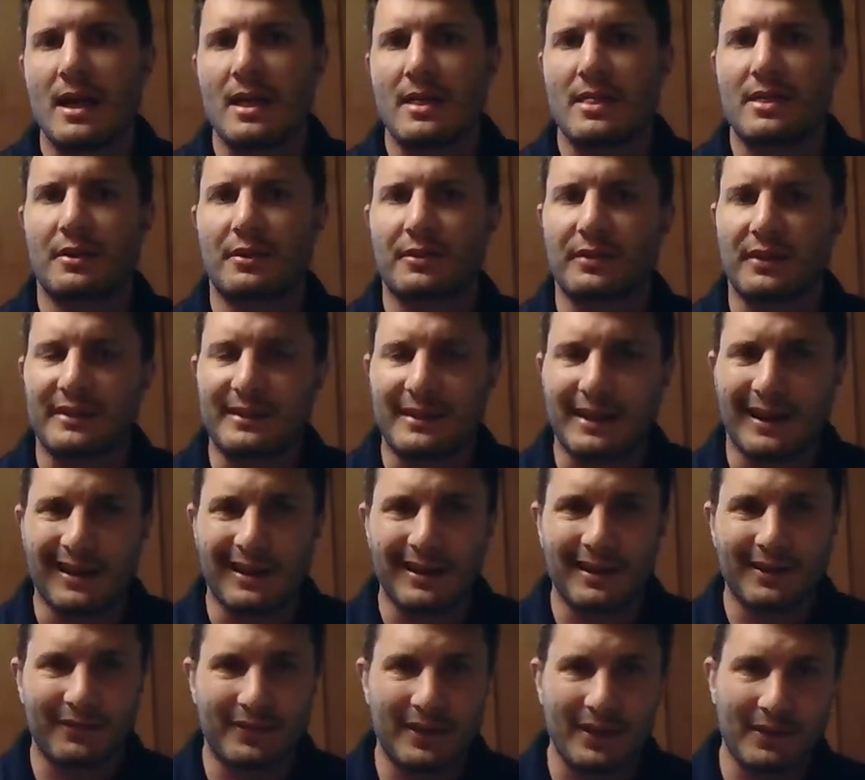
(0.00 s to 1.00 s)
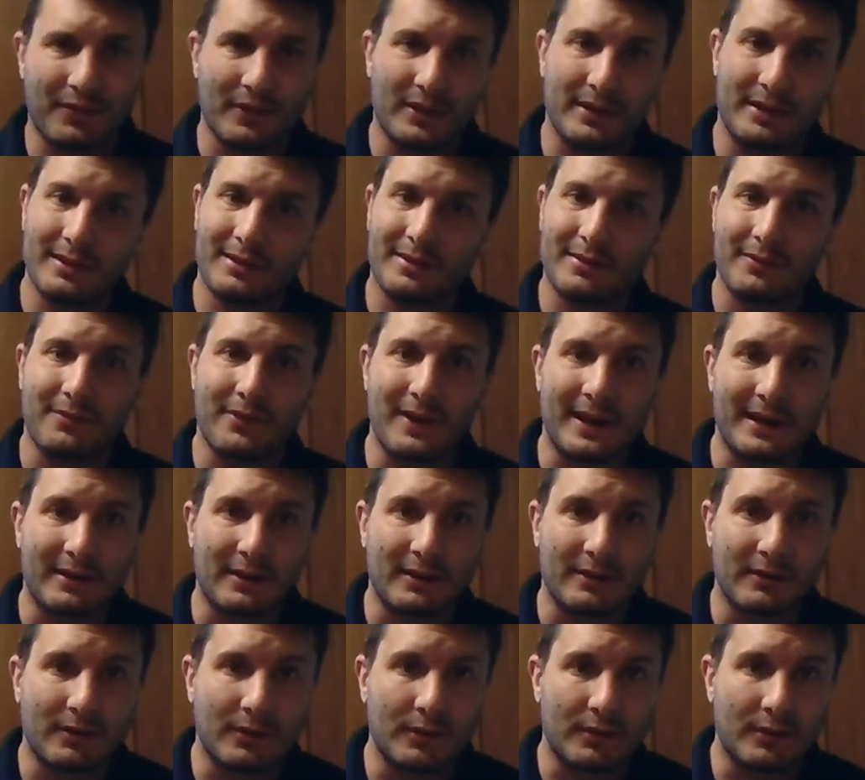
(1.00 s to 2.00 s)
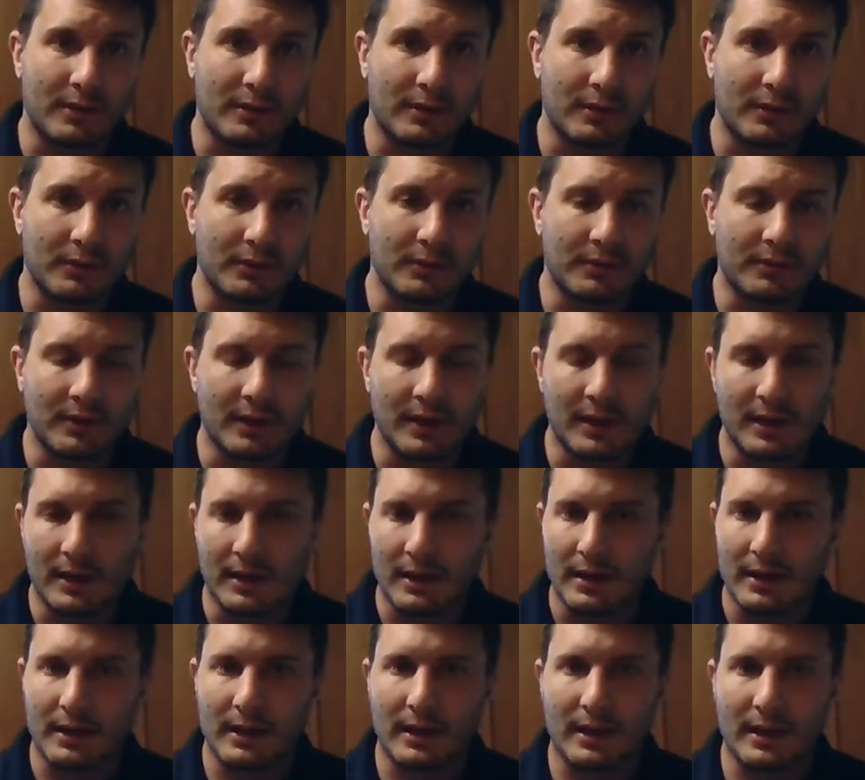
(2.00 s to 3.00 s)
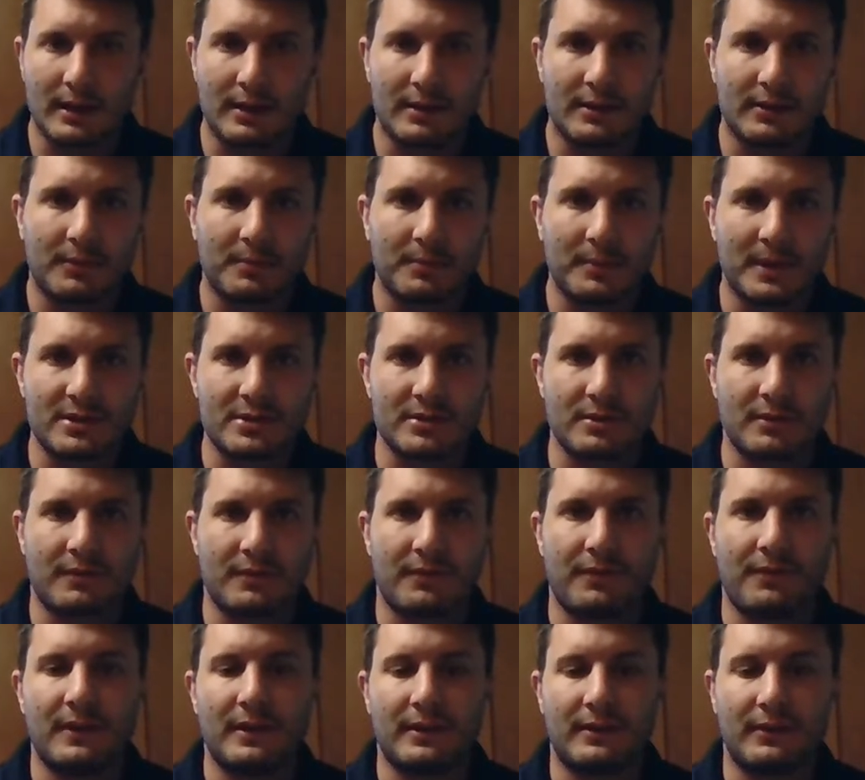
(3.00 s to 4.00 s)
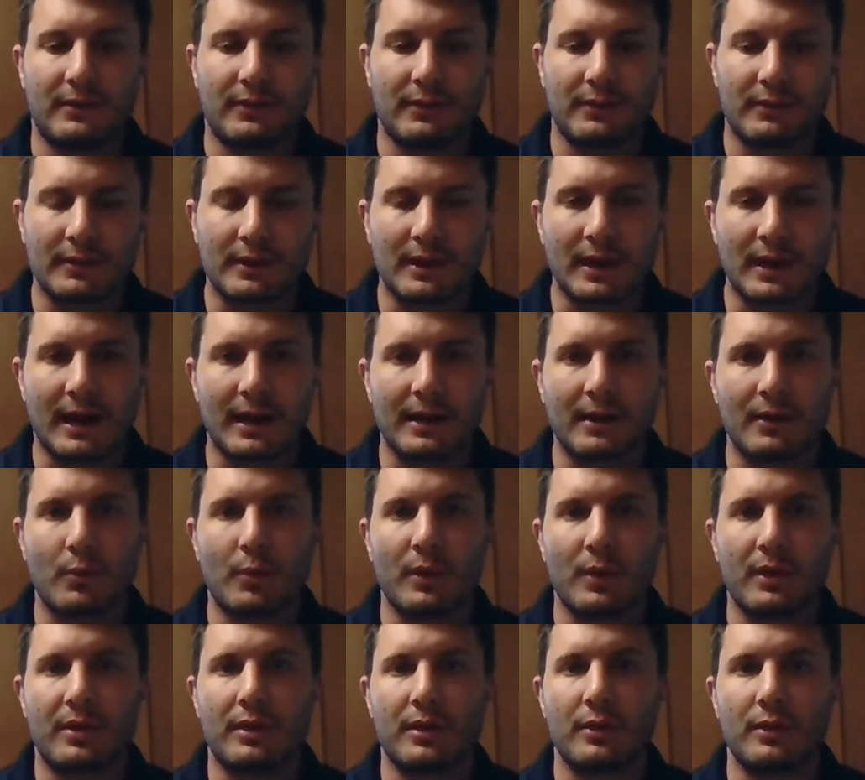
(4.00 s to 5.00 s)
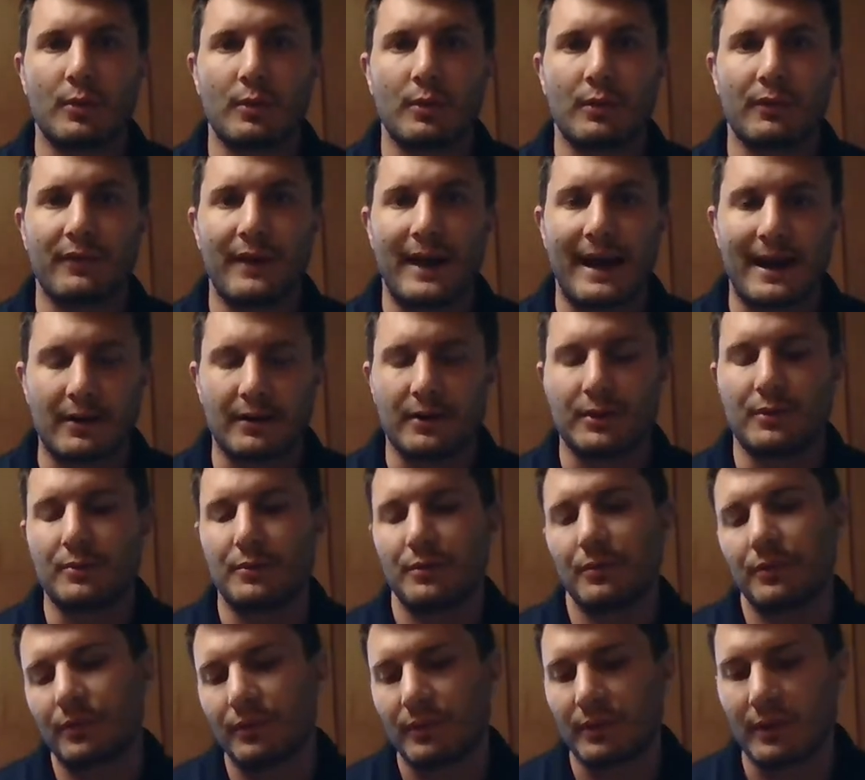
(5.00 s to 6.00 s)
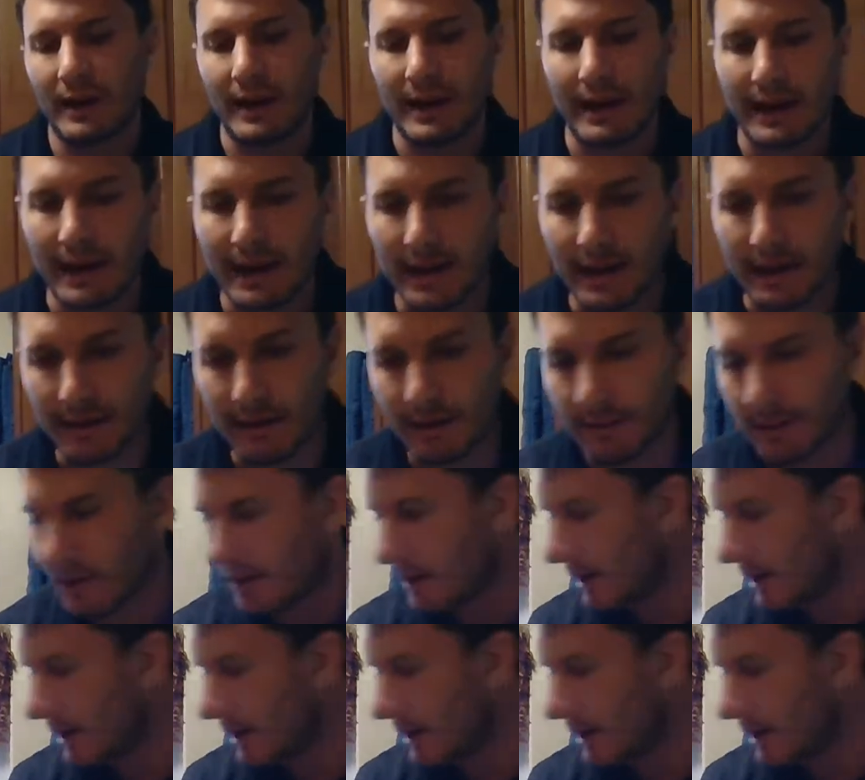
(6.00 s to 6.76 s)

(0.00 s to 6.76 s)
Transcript: There's a ton of different disinfectants you can use. Again, just make sure it fits kind of with your values and